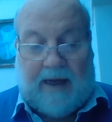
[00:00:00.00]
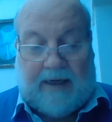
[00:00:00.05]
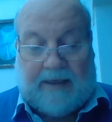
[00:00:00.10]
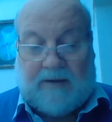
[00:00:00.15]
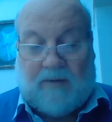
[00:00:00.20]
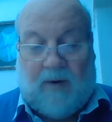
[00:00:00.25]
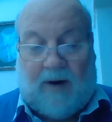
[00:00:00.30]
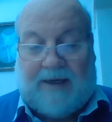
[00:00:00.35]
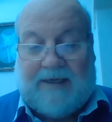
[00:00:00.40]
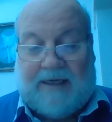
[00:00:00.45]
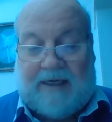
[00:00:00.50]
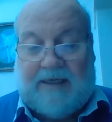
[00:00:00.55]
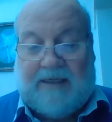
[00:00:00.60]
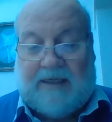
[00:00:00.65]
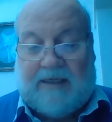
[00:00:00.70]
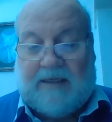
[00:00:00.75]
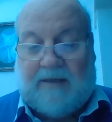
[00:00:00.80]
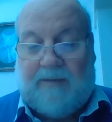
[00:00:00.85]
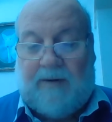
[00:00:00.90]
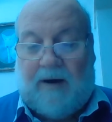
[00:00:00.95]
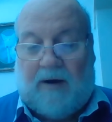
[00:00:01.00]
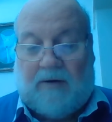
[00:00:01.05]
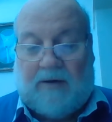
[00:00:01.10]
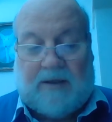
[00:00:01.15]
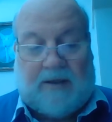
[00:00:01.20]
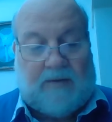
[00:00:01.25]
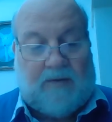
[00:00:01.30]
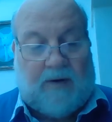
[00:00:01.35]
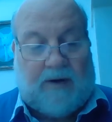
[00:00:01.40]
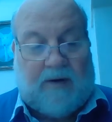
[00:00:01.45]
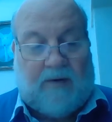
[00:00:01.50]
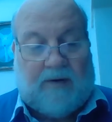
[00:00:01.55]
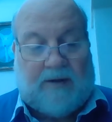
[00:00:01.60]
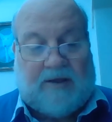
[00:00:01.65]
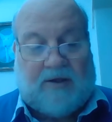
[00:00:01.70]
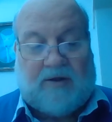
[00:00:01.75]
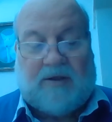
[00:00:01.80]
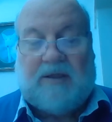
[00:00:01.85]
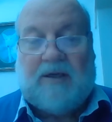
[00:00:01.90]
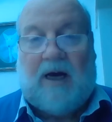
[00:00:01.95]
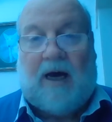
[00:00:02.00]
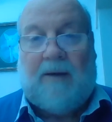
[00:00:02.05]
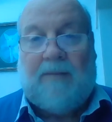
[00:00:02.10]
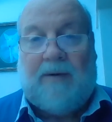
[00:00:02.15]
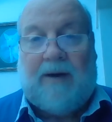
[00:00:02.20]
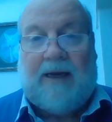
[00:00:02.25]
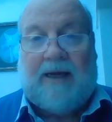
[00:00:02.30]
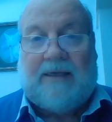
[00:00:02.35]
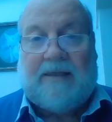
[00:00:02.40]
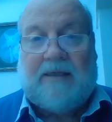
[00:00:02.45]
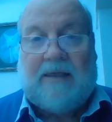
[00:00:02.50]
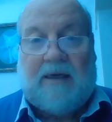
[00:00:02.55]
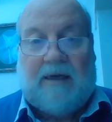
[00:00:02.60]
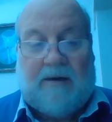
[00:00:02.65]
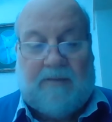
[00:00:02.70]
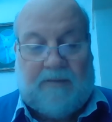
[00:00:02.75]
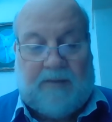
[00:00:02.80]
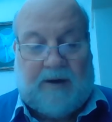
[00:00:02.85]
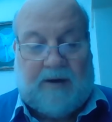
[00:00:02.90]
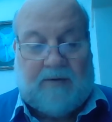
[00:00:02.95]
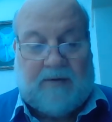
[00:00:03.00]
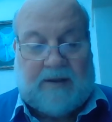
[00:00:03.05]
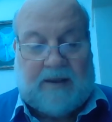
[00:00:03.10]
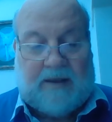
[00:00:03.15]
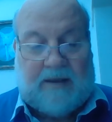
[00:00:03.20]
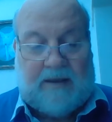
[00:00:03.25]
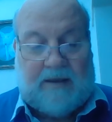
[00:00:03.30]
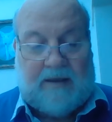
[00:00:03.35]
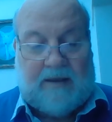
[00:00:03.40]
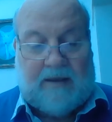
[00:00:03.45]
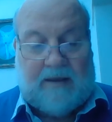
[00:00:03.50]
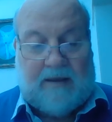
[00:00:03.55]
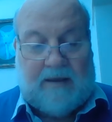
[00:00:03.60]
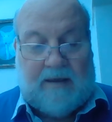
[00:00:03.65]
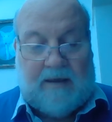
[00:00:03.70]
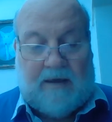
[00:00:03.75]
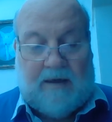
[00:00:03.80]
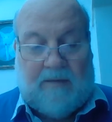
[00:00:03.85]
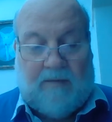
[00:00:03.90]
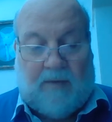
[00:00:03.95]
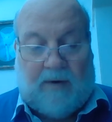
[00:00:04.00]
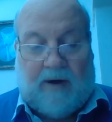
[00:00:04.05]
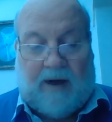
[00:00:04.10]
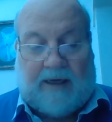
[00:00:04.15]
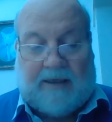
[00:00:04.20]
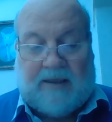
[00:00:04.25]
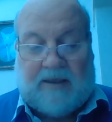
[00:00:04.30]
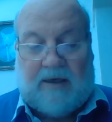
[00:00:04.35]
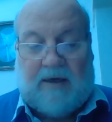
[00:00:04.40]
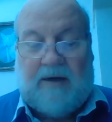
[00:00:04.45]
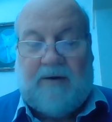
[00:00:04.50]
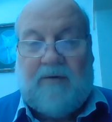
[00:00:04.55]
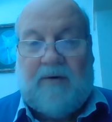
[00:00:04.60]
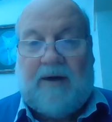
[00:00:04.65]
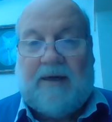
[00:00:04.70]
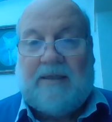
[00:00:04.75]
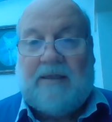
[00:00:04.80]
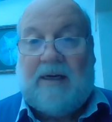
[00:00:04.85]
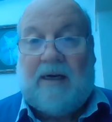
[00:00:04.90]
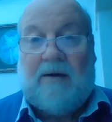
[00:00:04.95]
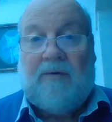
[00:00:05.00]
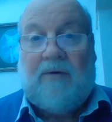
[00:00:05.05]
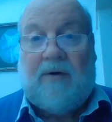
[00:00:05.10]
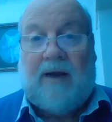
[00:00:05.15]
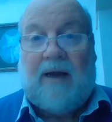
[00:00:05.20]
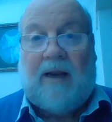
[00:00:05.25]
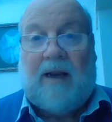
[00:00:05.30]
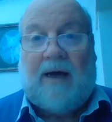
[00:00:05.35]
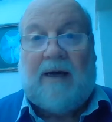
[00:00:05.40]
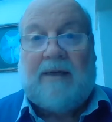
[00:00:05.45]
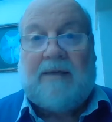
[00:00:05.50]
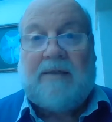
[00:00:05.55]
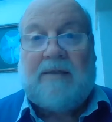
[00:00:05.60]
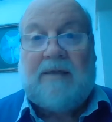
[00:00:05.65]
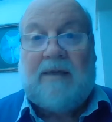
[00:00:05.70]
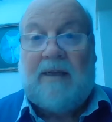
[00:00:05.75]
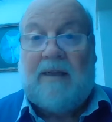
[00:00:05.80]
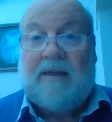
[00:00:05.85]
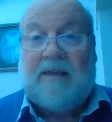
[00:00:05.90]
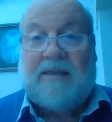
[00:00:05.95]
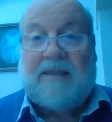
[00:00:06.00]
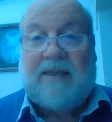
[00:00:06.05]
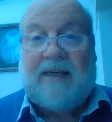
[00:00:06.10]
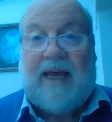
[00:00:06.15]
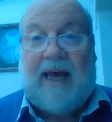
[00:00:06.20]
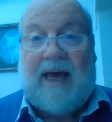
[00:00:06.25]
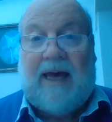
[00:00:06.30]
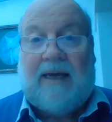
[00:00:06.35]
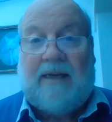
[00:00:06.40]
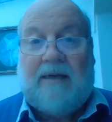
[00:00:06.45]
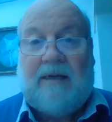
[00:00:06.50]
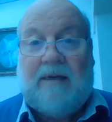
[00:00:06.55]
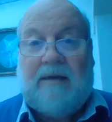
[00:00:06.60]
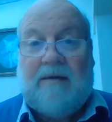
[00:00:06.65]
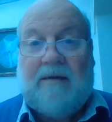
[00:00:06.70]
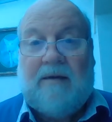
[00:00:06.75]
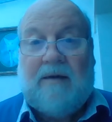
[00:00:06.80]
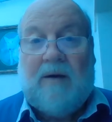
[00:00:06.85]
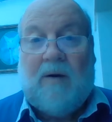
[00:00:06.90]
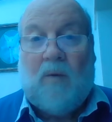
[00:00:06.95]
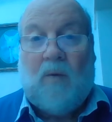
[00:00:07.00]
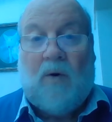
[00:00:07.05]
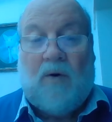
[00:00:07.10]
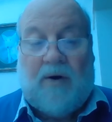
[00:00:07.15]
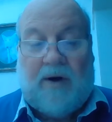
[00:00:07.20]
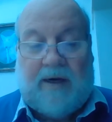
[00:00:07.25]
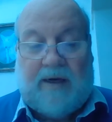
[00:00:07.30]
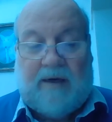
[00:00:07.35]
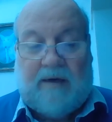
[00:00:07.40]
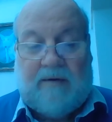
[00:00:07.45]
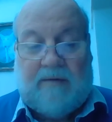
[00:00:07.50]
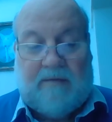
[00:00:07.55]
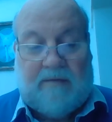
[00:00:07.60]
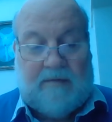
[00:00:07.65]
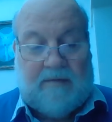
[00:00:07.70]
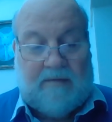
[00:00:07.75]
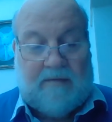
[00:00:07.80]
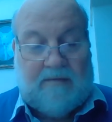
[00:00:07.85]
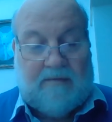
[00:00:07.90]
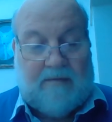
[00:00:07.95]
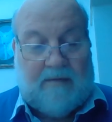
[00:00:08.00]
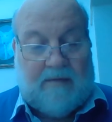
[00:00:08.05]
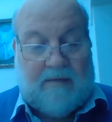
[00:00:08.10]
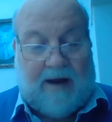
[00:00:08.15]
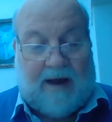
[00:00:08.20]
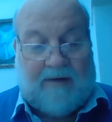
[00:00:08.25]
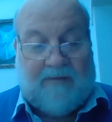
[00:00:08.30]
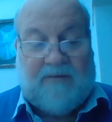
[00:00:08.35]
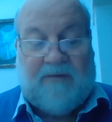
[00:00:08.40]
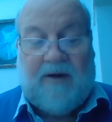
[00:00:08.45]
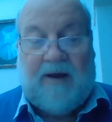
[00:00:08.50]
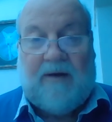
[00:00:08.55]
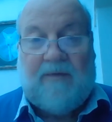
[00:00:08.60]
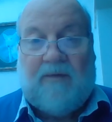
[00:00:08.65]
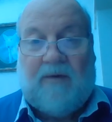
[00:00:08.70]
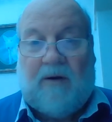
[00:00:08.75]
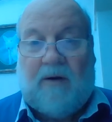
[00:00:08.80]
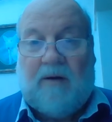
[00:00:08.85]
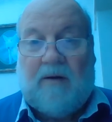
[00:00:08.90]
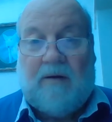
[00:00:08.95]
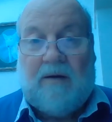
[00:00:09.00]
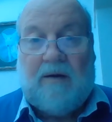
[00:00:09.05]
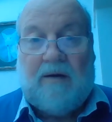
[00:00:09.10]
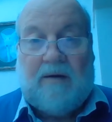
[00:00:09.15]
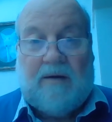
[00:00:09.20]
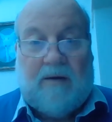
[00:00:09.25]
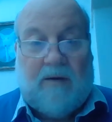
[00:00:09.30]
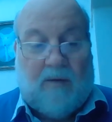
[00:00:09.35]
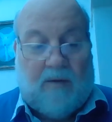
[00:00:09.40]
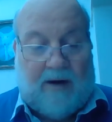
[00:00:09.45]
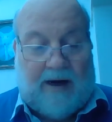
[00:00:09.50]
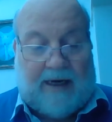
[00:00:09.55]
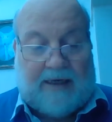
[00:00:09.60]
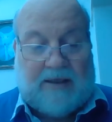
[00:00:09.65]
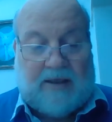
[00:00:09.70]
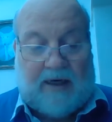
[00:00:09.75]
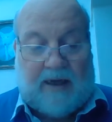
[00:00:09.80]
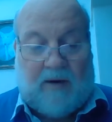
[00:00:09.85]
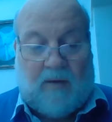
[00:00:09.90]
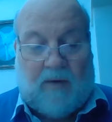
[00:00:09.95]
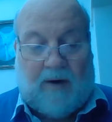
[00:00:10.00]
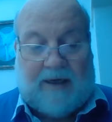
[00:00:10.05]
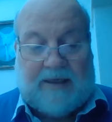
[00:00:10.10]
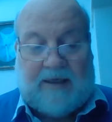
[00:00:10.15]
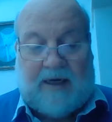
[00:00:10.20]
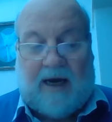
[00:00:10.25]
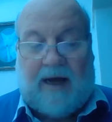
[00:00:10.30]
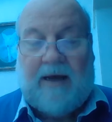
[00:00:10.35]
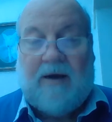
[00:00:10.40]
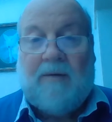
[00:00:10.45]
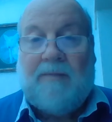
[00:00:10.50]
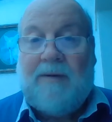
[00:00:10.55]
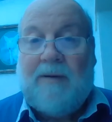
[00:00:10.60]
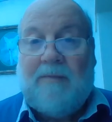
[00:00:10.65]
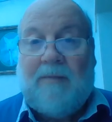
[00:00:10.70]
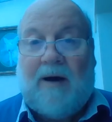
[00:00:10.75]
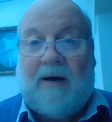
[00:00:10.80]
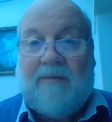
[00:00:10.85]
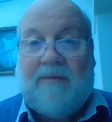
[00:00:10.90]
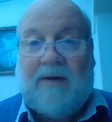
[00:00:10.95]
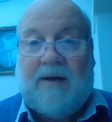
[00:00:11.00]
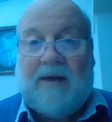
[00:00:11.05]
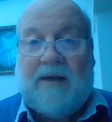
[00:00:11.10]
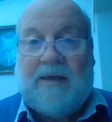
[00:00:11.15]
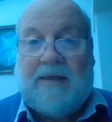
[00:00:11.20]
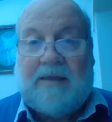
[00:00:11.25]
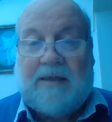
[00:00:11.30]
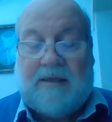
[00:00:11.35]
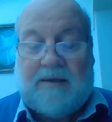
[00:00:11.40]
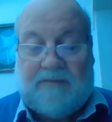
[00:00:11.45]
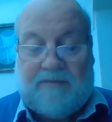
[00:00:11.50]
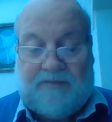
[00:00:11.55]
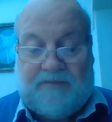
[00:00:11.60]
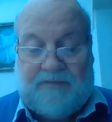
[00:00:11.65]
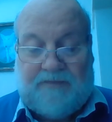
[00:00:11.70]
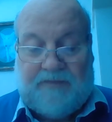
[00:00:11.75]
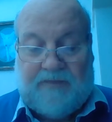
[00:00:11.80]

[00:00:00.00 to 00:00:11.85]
It's quite easy to be honest when you are just typing into the computer, but I suddenly realised that scared, worried, and fearful were actually quite high up in my feelings.